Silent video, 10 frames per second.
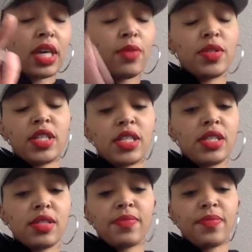it was
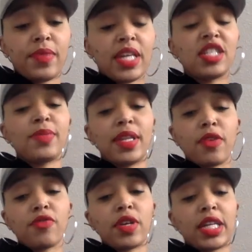just it's been
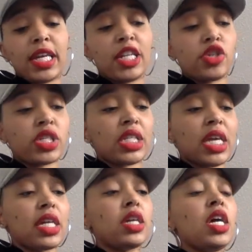a really
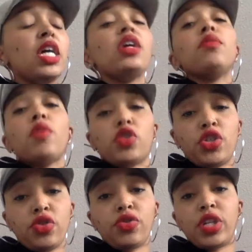interesting
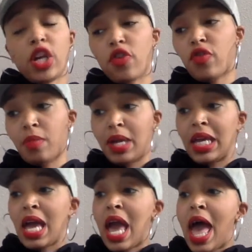emotional year for
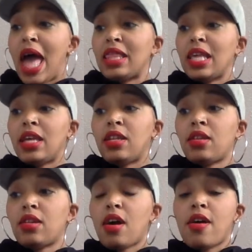me. And
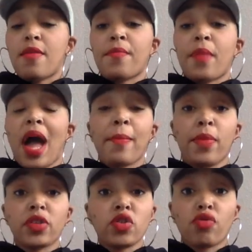then I
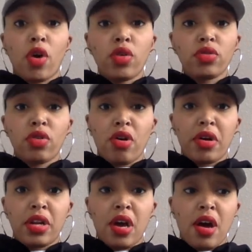booked a role
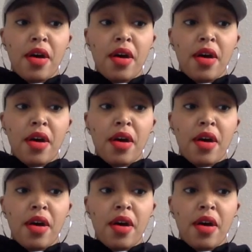on